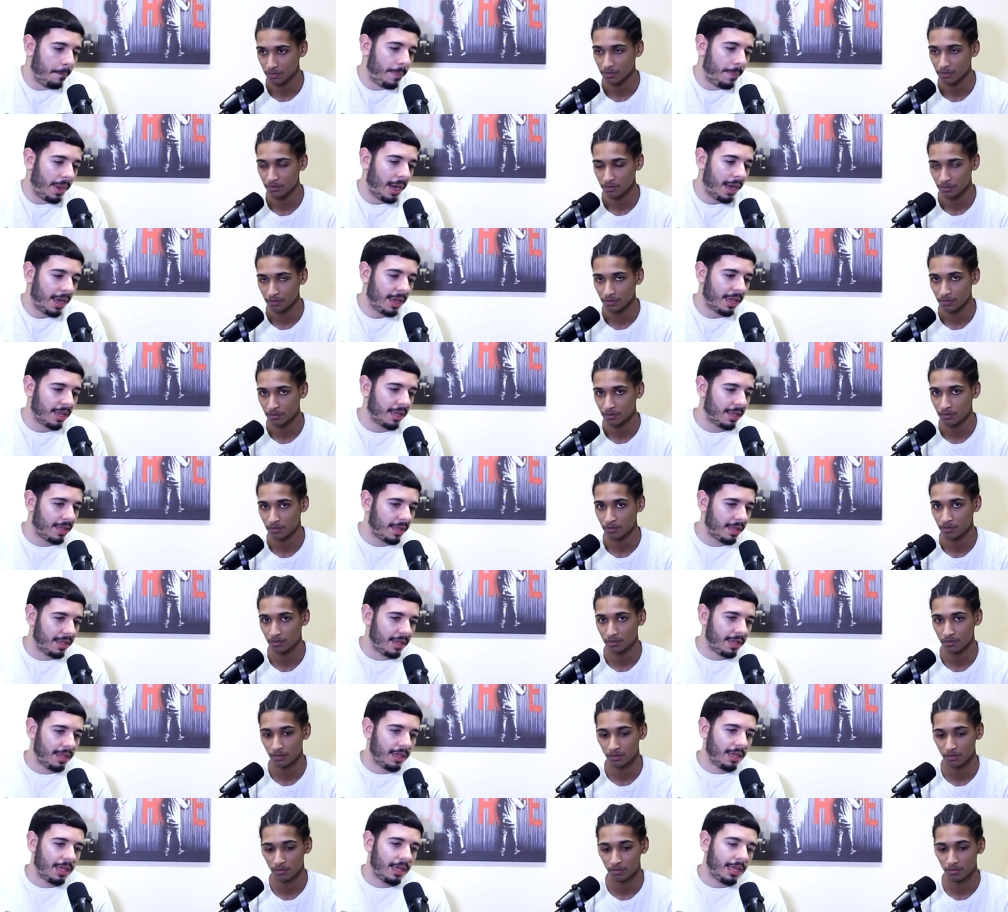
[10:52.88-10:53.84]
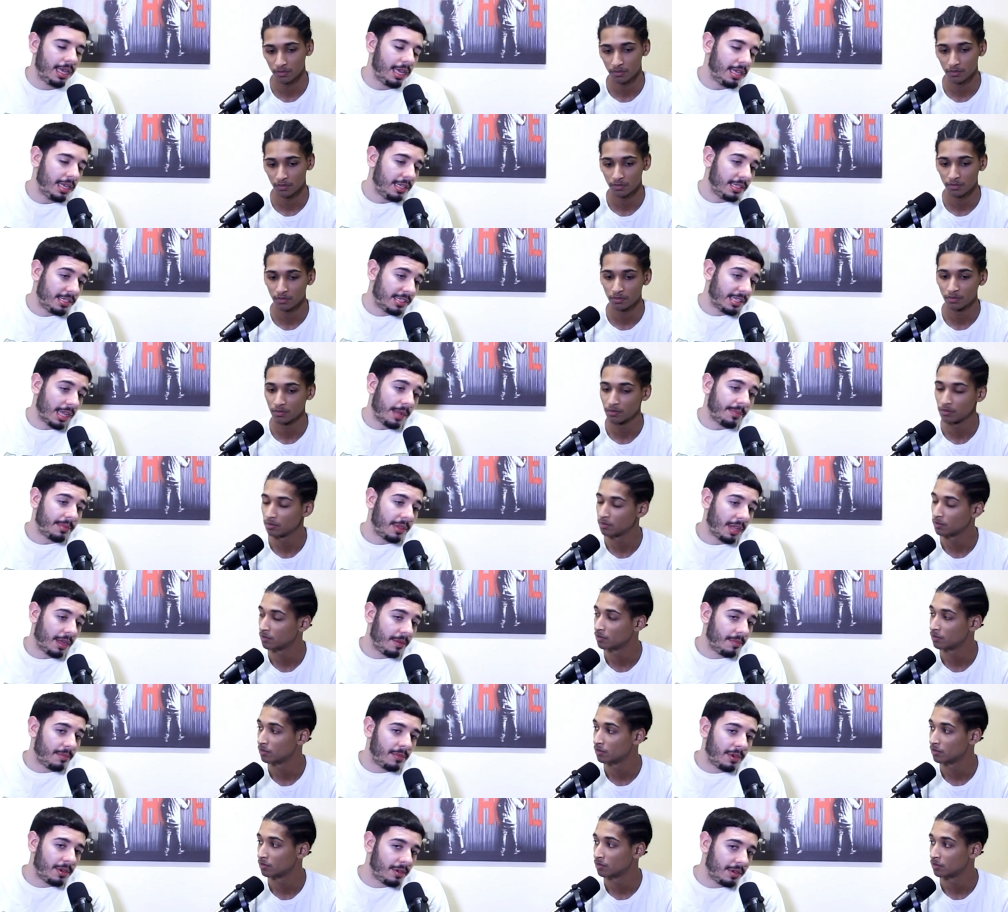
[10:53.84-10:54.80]
Speaker 1: But he stepped
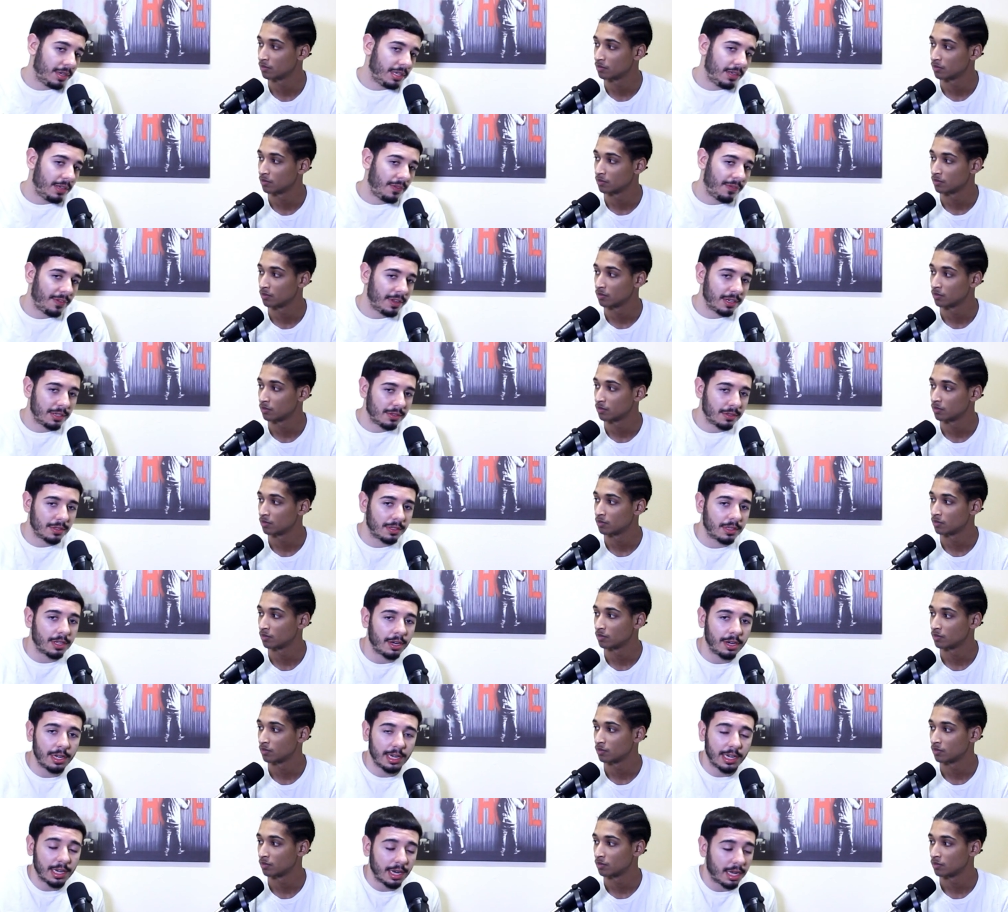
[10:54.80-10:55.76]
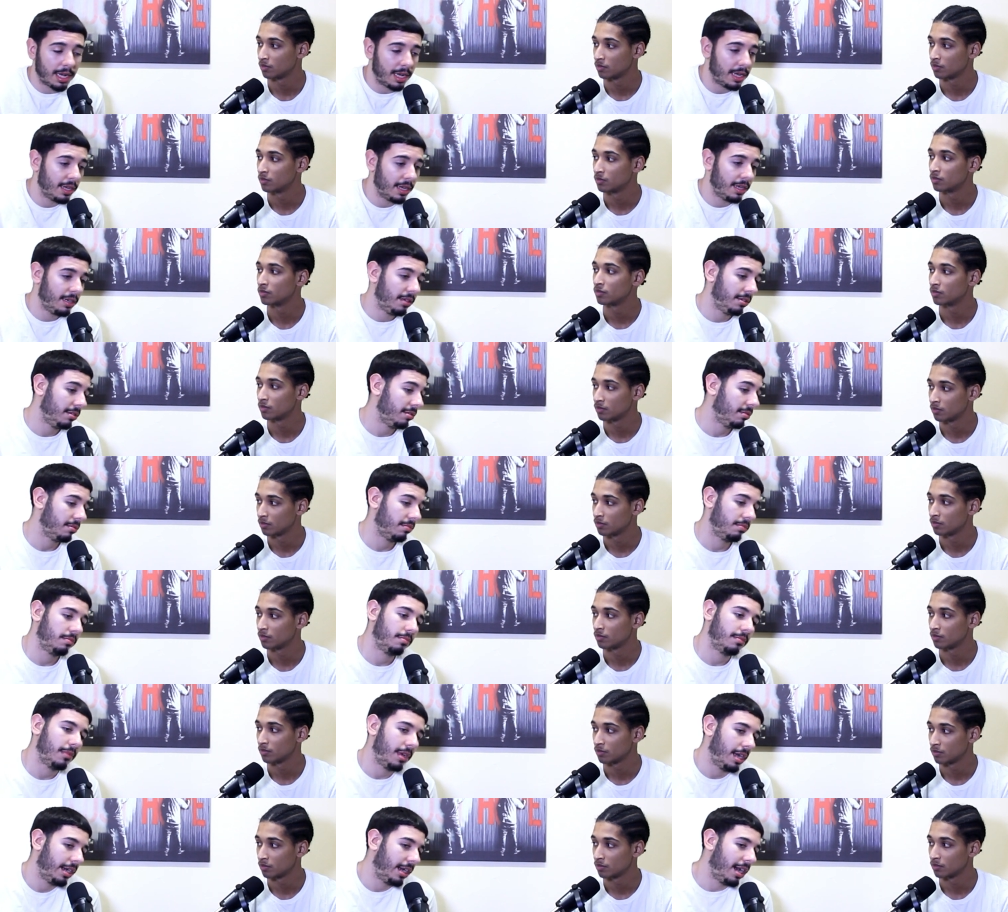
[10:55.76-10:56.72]
up, bro. He finished with 39.
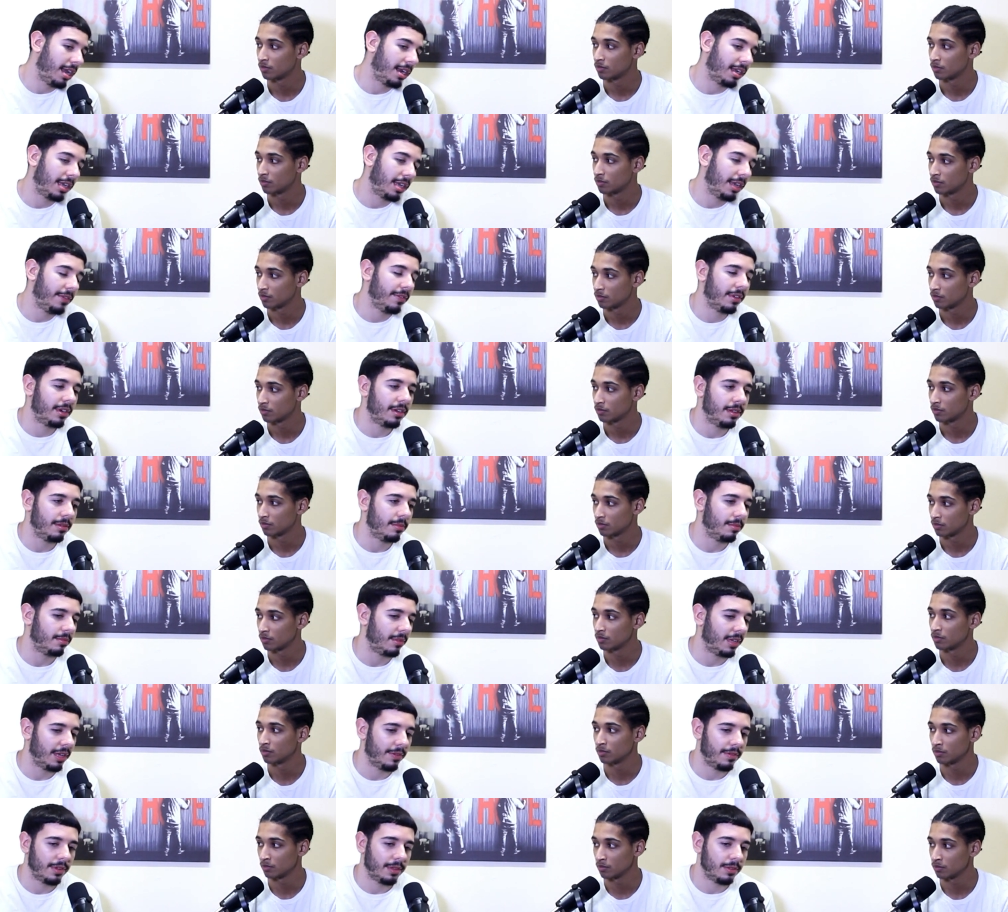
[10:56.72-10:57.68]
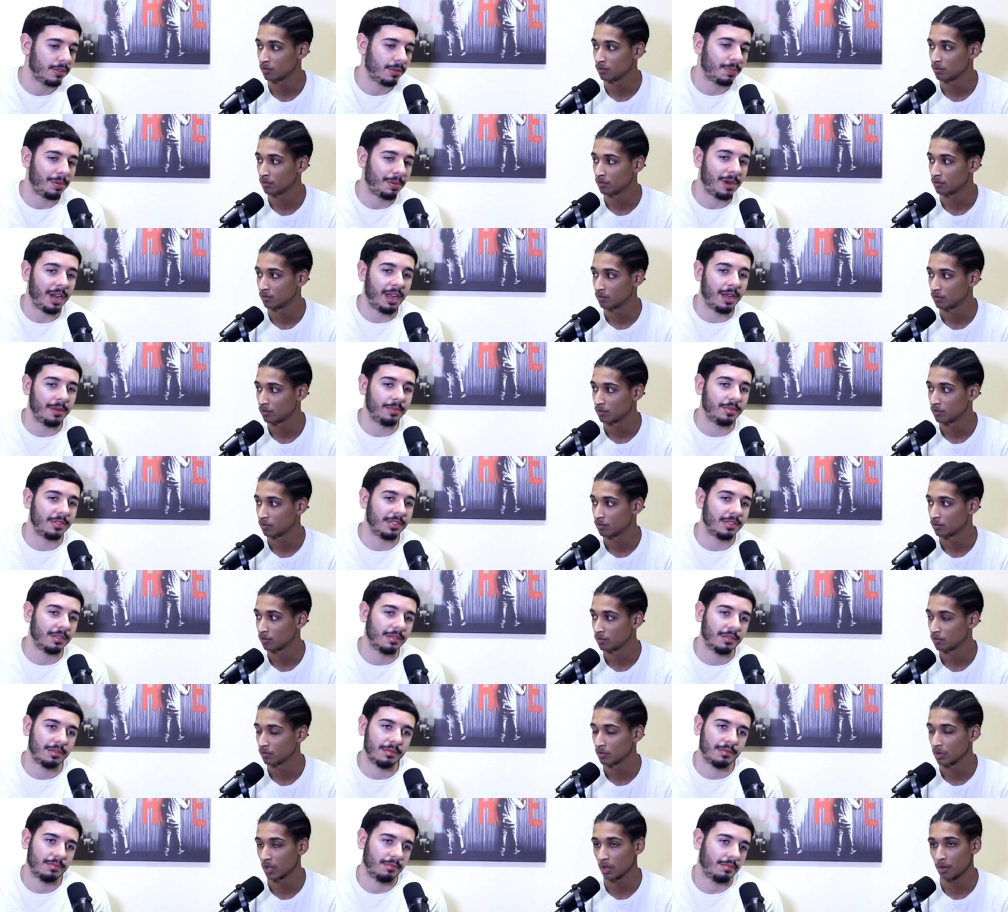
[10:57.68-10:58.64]
I gotta give it to him. Mm-hmm. Give him mm-hmm. his props.
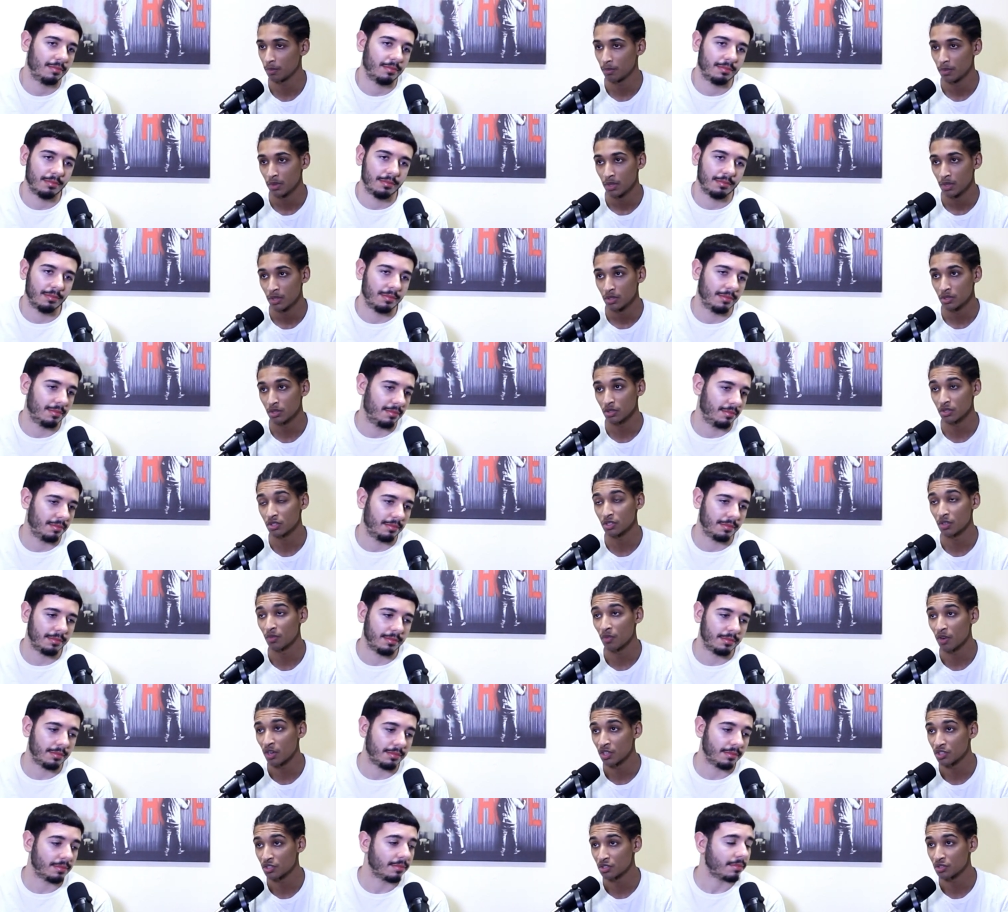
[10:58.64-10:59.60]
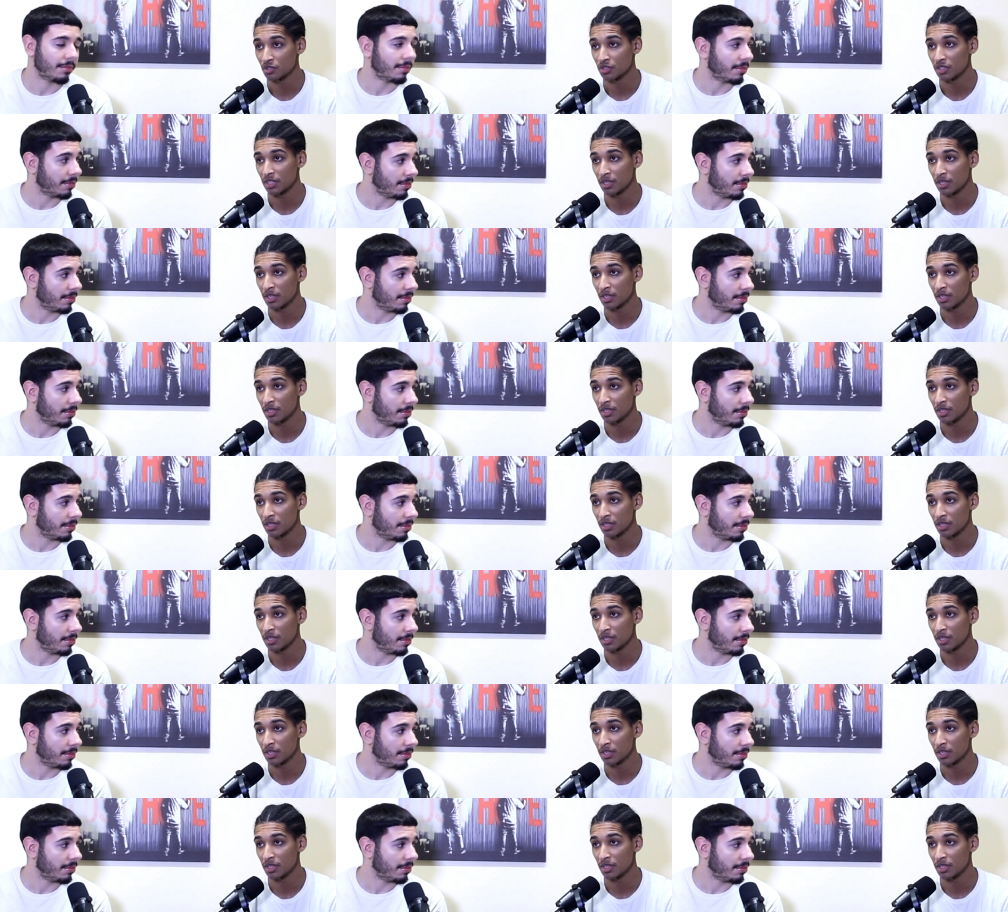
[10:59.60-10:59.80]
Speaker 2: Yep. So Toronto's